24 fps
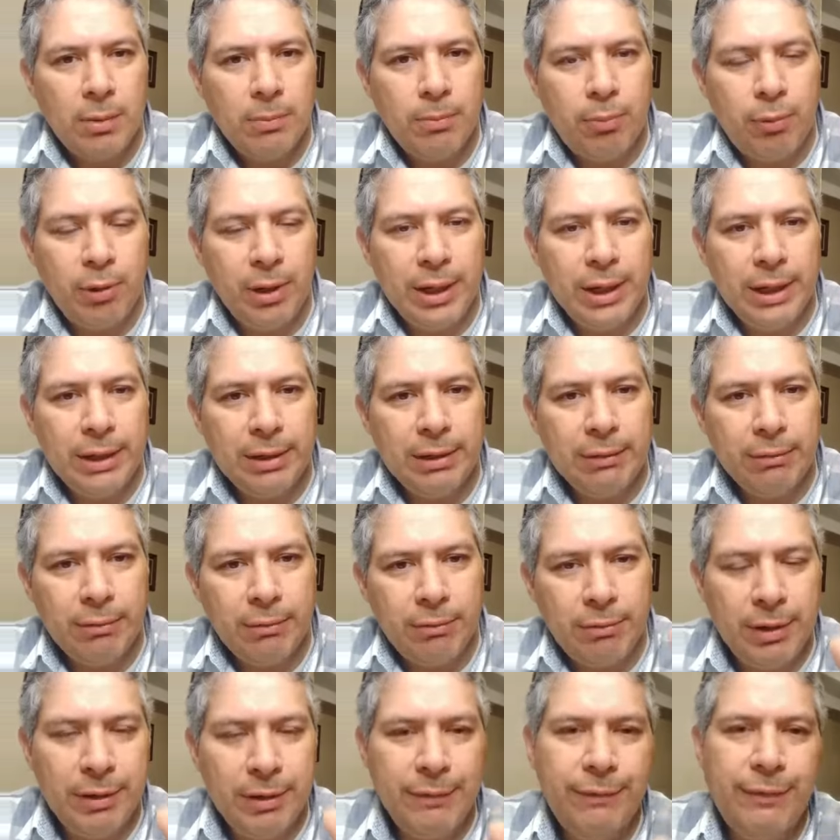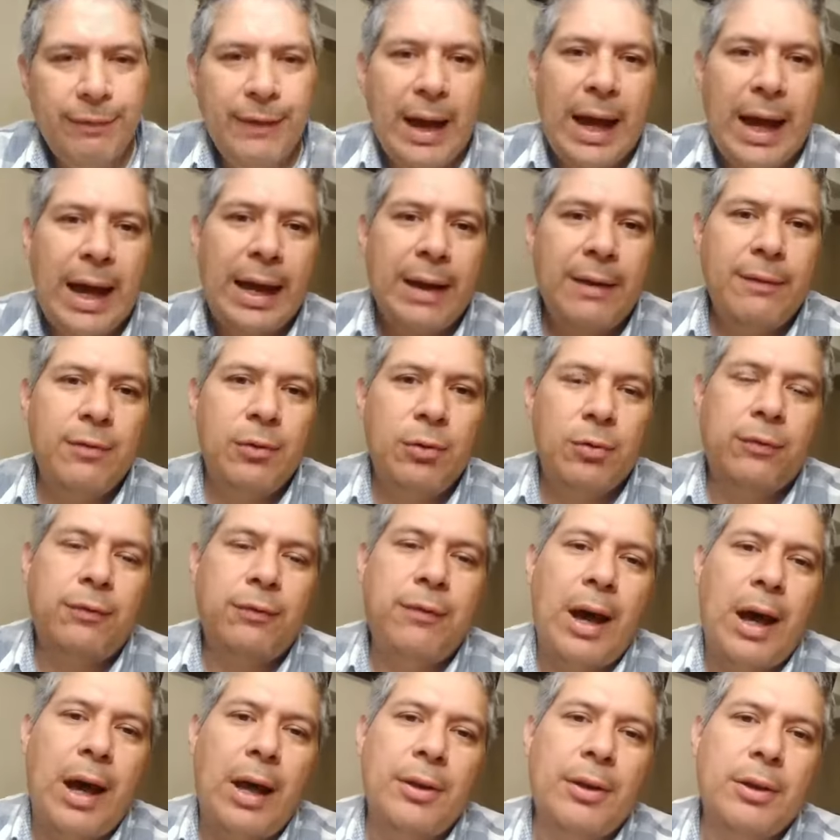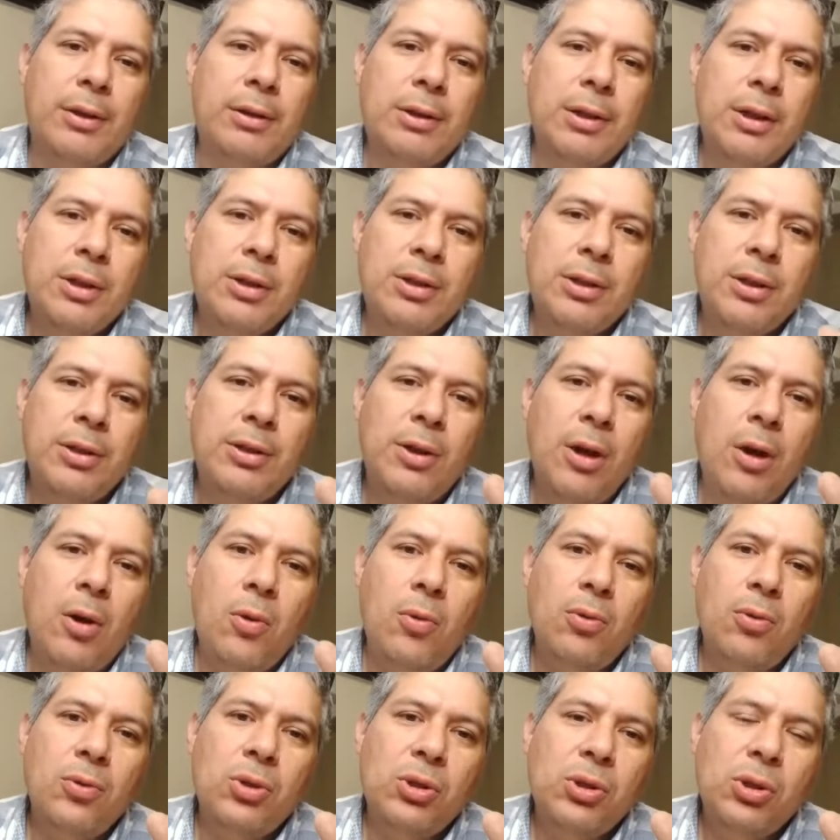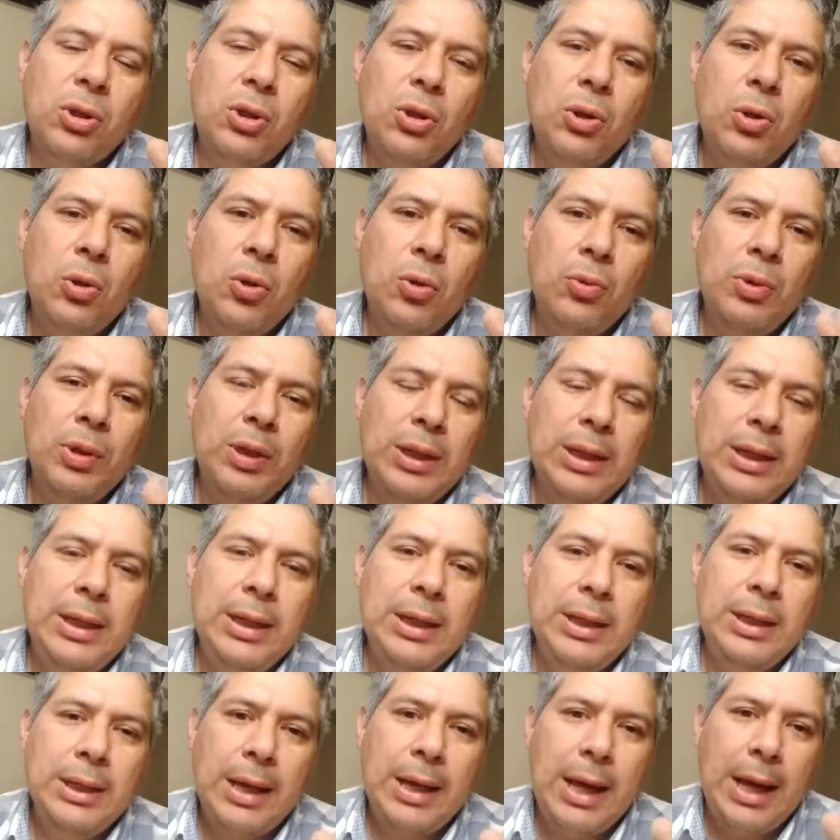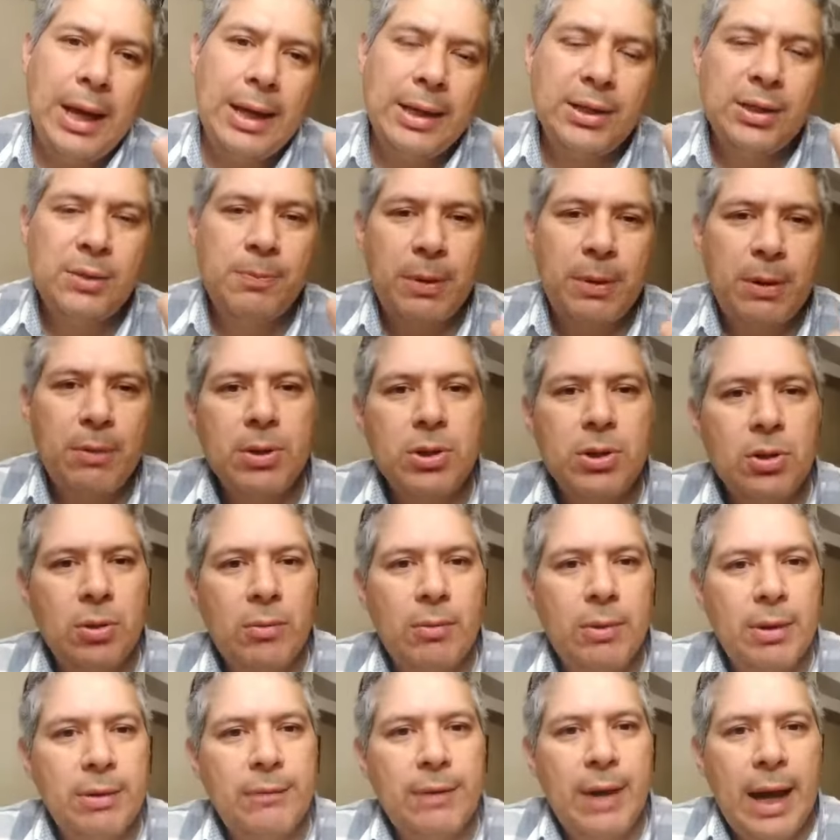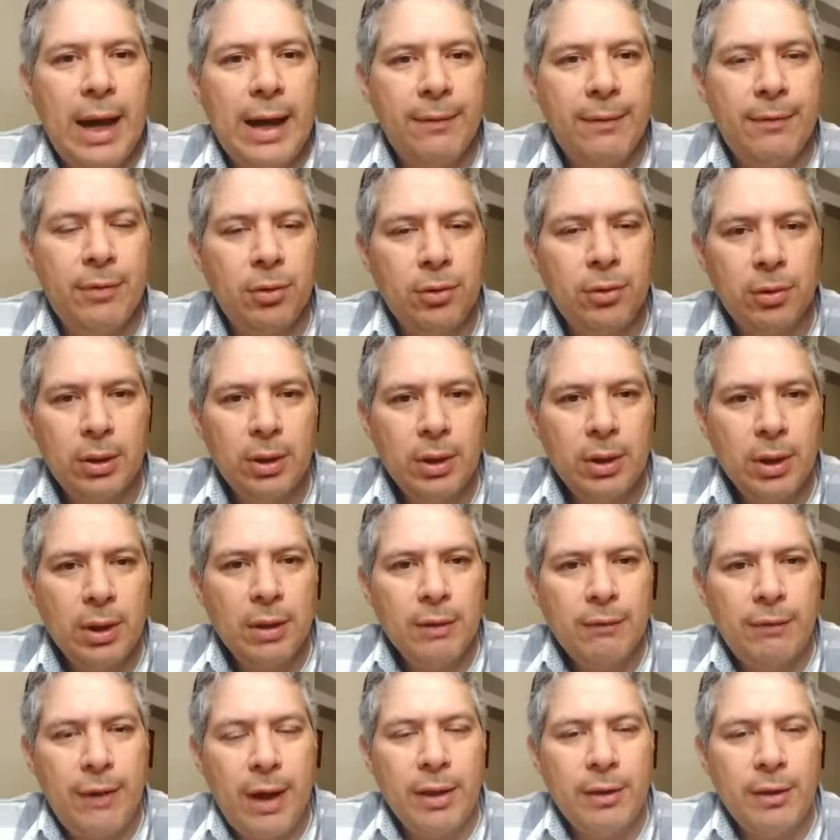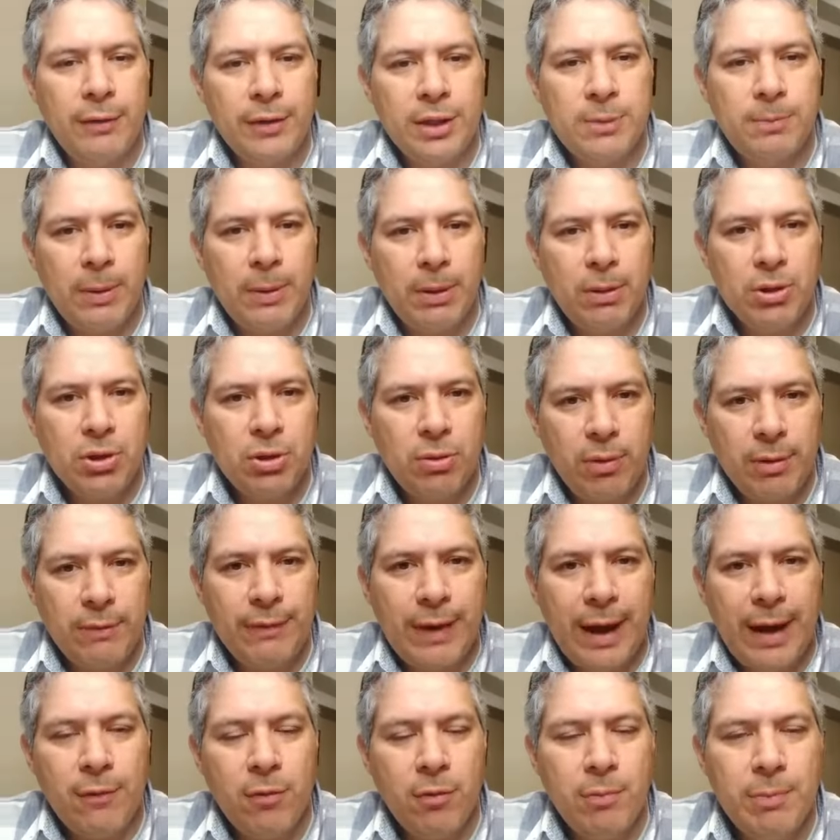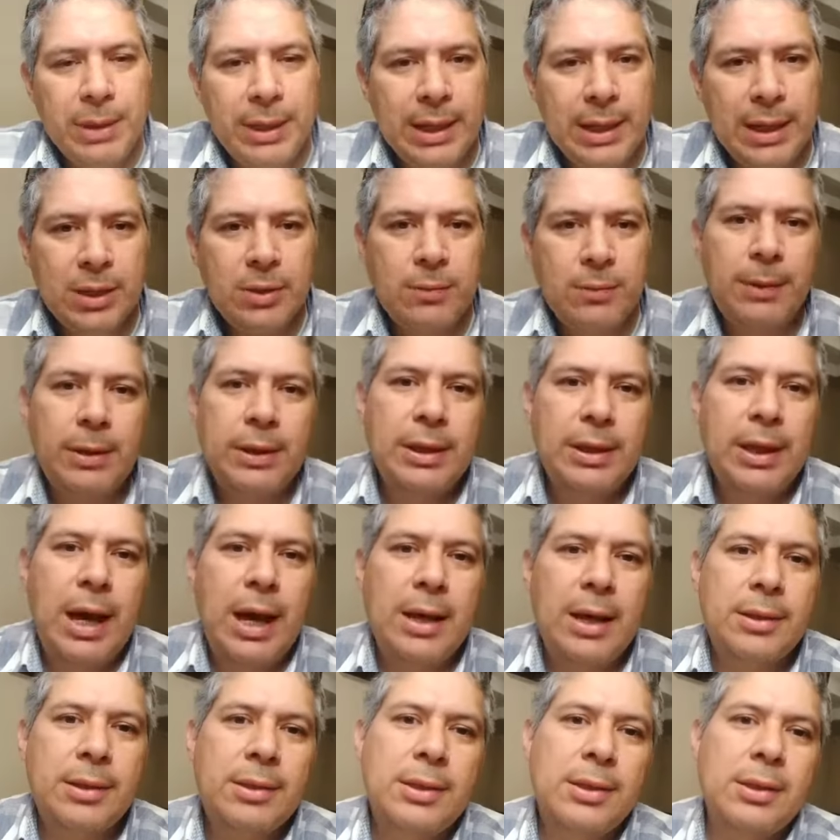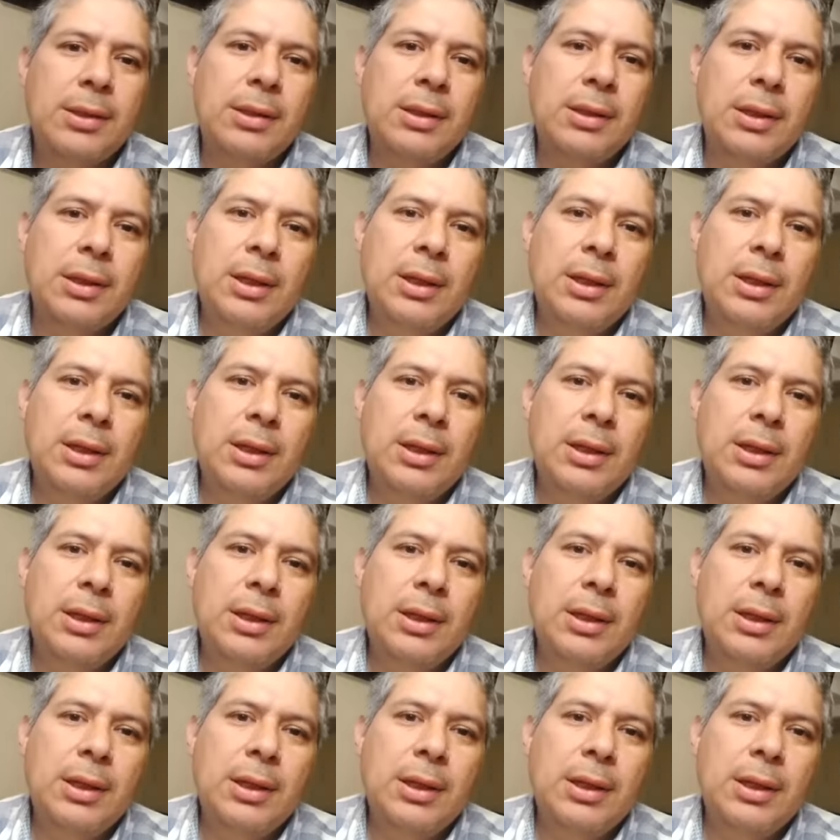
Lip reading: Bringing revival, Father, to those who need a spiritual revival. Father, spiritual revival begins with us.